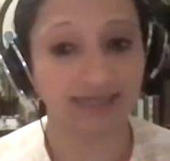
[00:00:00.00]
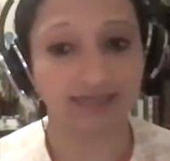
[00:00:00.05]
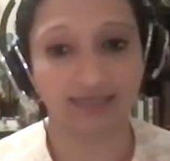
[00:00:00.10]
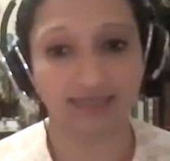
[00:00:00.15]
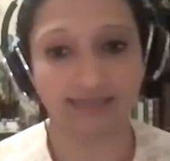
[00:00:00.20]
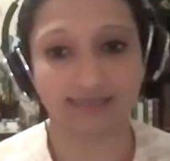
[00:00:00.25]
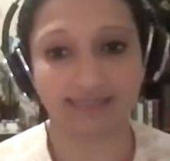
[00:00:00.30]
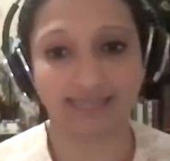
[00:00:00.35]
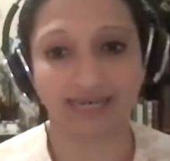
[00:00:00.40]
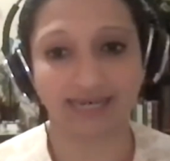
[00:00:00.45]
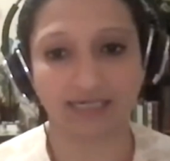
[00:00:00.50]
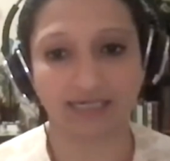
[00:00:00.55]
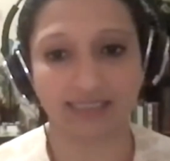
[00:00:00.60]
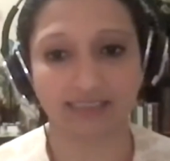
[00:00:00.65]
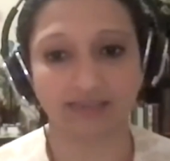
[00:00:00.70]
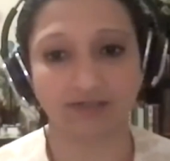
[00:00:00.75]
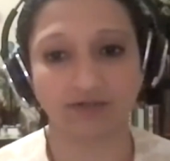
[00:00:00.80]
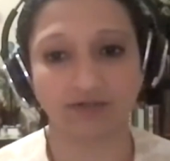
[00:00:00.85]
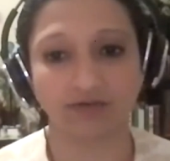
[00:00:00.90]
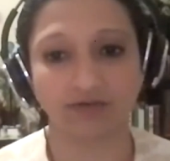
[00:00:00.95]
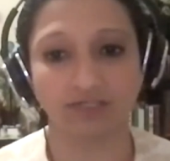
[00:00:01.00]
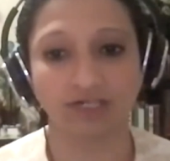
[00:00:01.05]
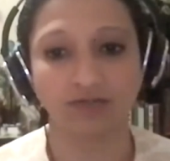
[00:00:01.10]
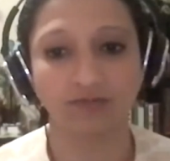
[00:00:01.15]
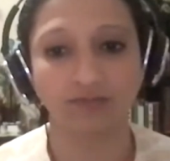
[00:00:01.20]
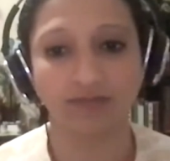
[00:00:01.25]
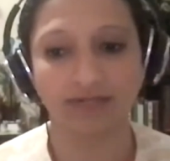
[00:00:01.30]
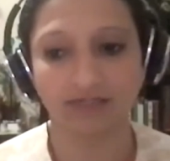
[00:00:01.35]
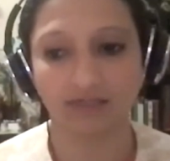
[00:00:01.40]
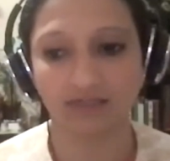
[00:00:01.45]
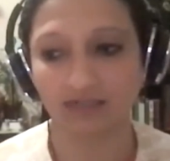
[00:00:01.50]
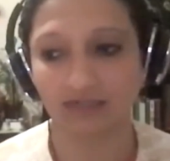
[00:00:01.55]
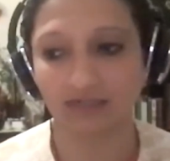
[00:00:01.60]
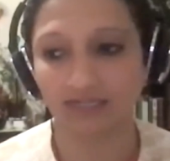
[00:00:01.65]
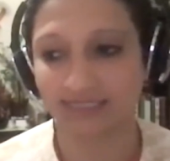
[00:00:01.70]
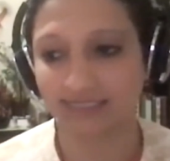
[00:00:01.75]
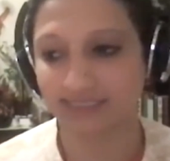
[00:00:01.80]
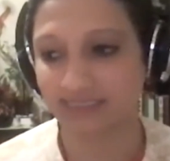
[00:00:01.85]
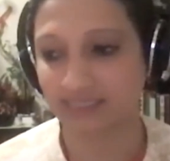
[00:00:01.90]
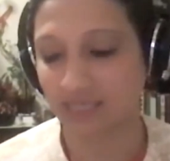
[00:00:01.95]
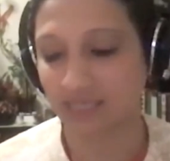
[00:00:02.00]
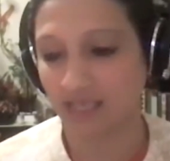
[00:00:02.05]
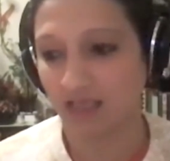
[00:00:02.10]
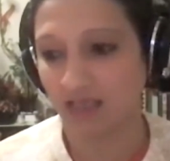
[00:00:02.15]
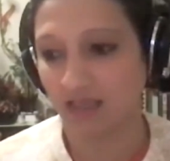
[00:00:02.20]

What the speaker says: exactly. So, mental illness,